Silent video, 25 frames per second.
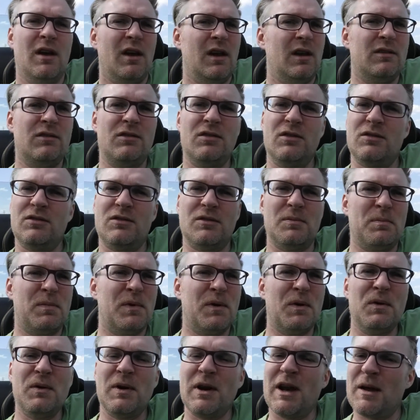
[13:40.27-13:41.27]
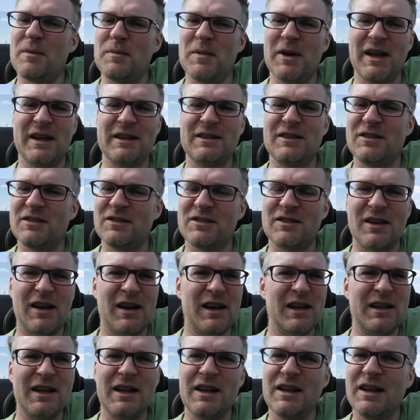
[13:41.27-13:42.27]
it's just the programming
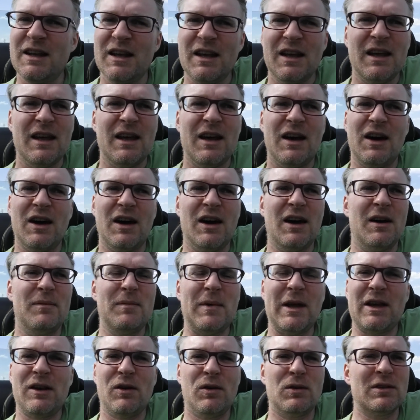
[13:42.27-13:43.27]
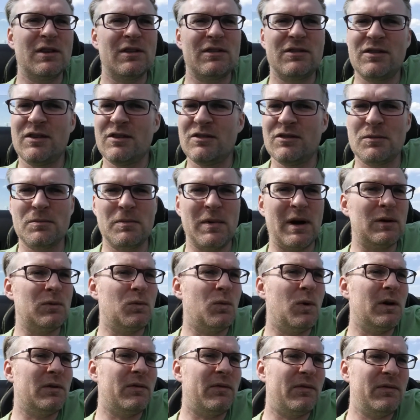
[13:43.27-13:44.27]
deciding, making all decision about
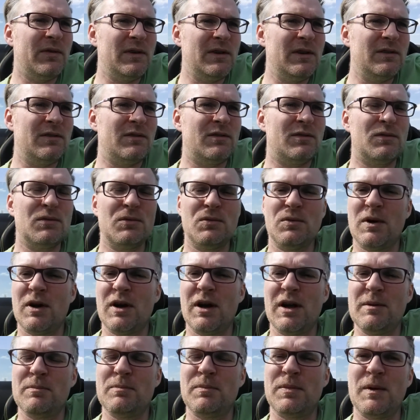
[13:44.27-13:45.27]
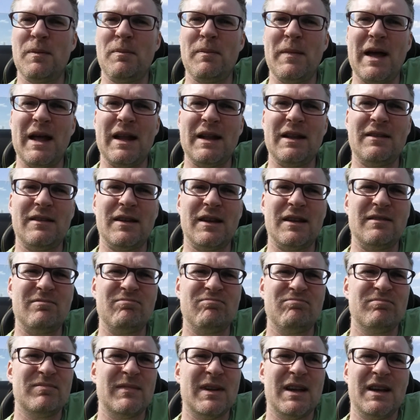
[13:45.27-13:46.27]
what fees to implement and
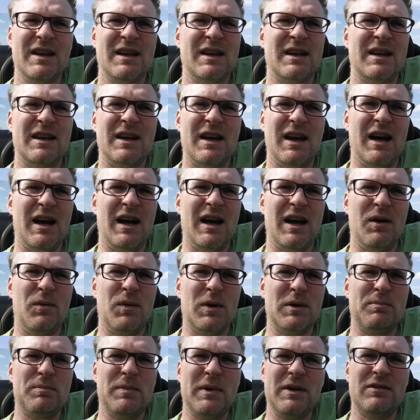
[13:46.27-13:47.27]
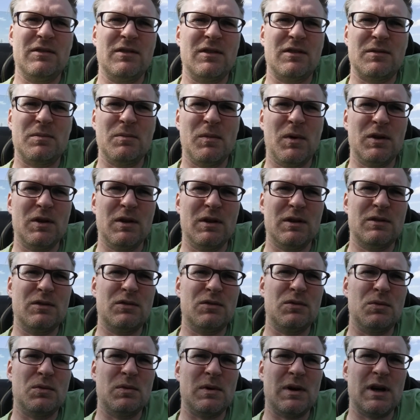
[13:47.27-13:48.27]
what business model
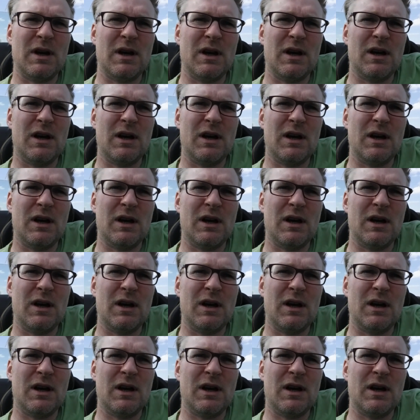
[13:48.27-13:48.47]
to